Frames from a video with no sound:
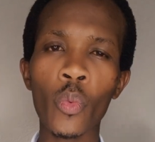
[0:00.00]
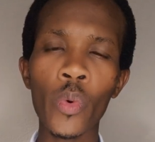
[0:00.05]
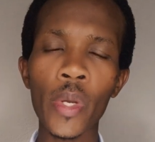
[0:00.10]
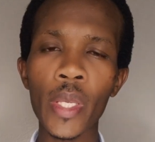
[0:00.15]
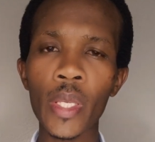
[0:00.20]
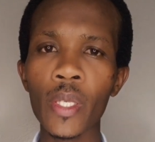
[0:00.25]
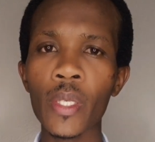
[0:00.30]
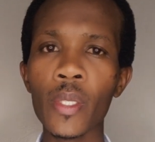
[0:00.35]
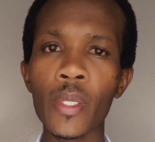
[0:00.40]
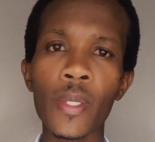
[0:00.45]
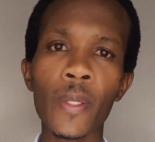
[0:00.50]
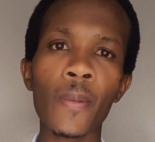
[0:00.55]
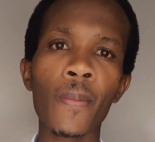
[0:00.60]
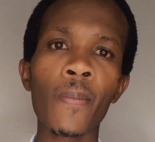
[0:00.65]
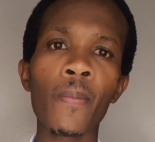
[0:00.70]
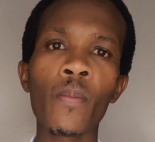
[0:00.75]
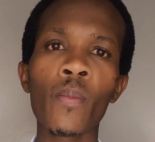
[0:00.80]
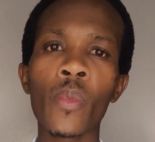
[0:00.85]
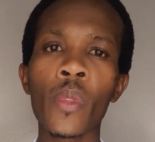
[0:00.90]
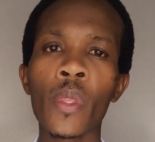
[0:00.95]
ways
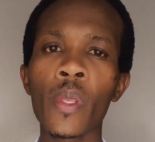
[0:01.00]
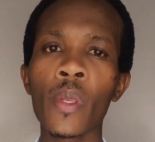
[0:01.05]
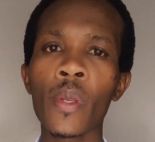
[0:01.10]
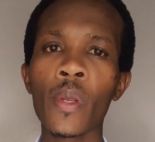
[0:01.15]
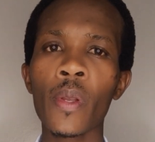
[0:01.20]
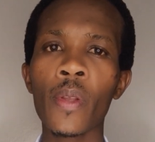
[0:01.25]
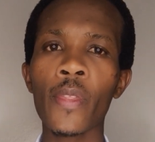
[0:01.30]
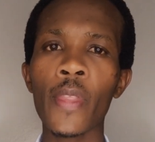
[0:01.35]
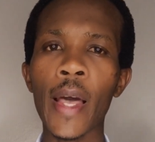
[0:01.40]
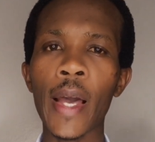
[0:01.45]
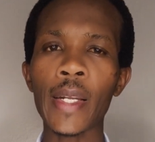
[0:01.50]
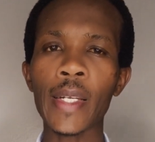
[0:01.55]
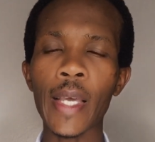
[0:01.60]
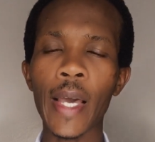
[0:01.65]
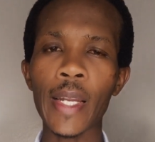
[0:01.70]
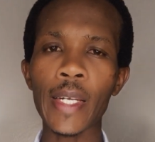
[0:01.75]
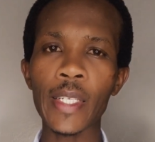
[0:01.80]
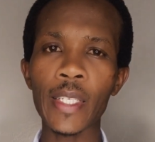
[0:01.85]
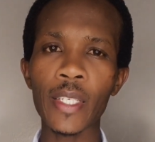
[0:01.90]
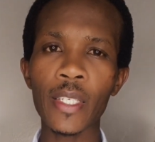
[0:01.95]
that
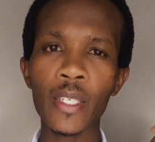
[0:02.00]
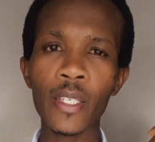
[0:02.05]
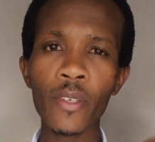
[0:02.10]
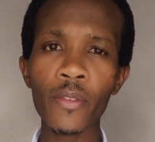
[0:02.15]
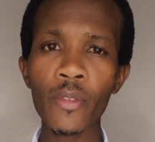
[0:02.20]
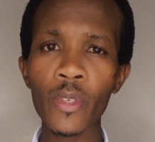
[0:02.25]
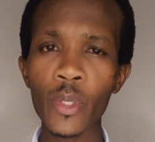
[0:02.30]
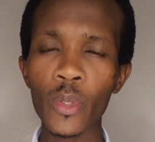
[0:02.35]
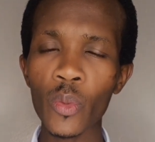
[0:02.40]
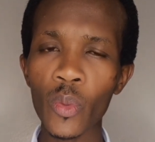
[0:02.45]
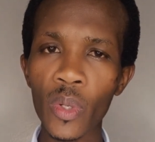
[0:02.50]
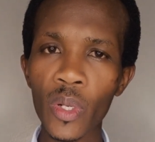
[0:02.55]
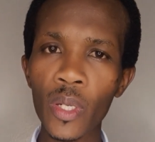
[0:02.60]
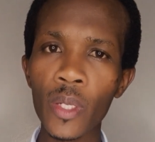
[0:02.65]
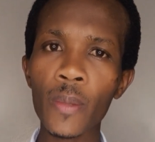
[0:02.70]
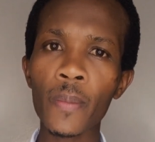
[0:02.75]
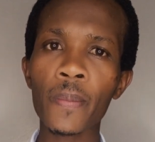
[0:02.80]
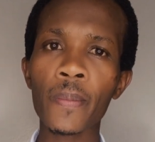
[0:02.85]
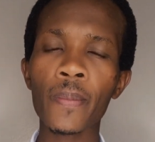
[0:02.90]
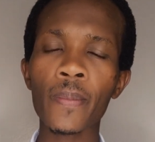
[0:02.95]
an
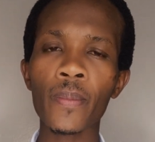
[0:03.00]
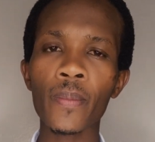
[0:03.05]
individual